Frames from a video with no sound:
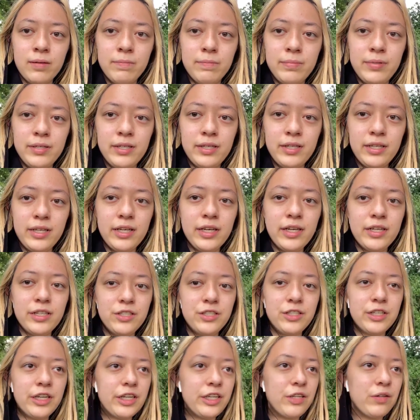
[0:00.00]
But yeah,
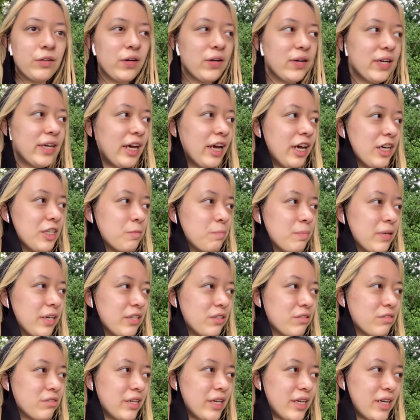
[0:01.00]
January has been
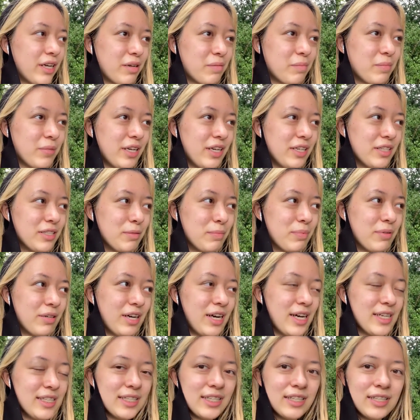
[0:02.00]
treating me
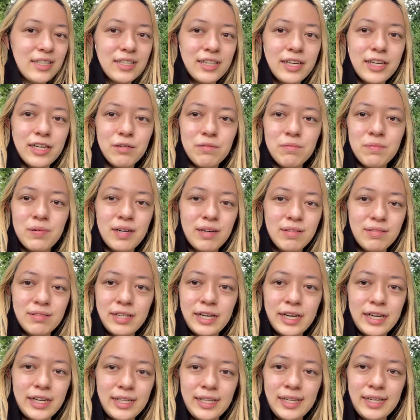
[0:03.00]
surprisingly well
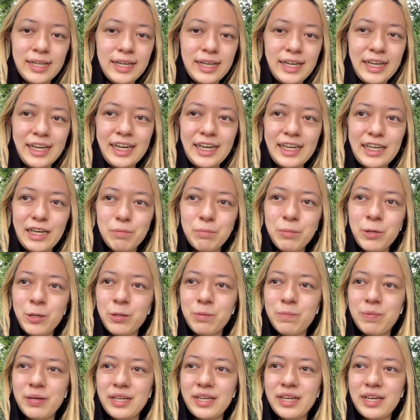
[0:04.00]
lately, and I'm
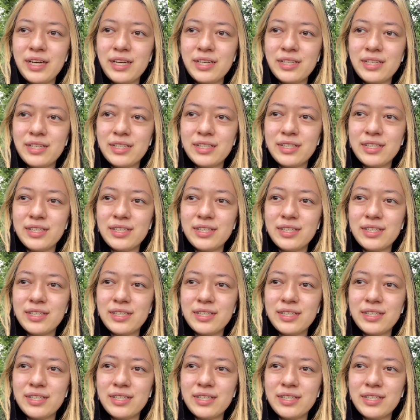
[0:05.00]
hoping that